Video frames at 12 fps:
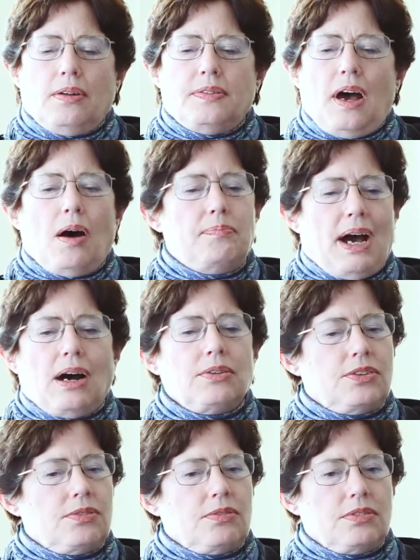
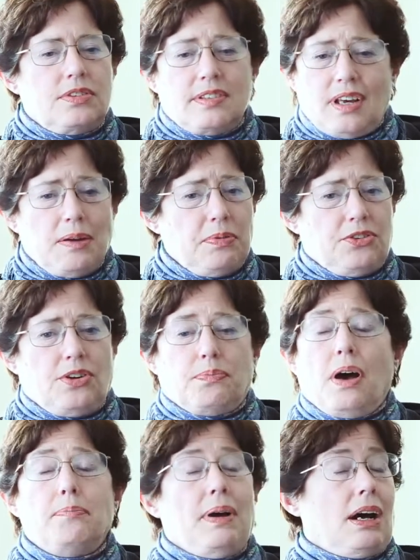about discipleship,
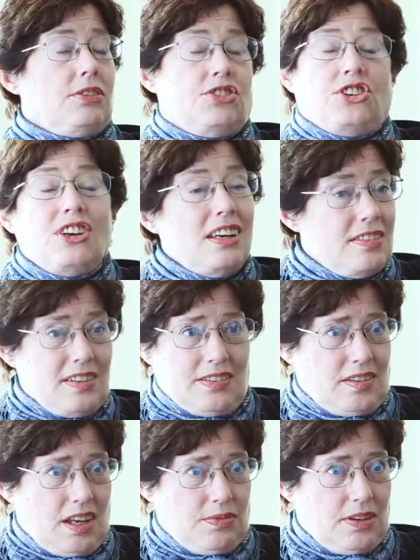about Jesus
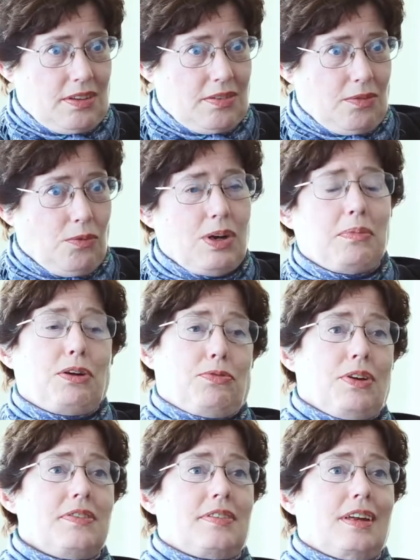even. One of my
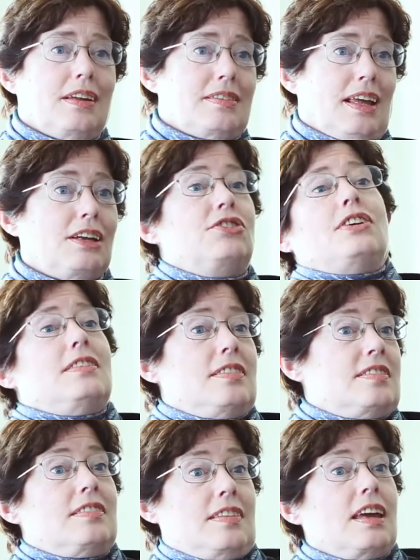friends said it's like
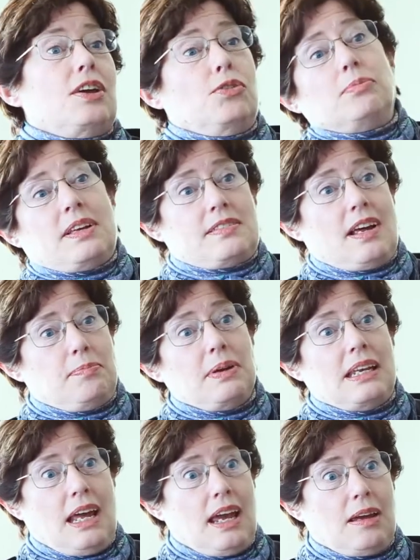Jesus is he who must not be
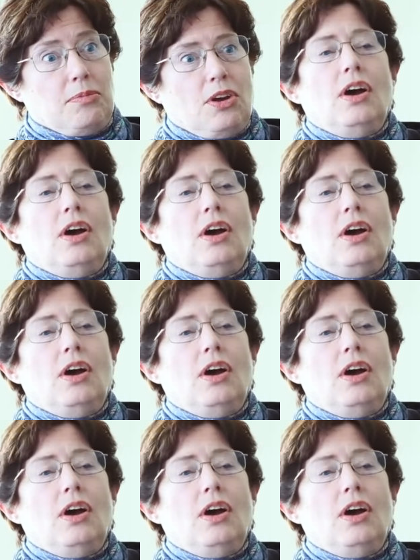named.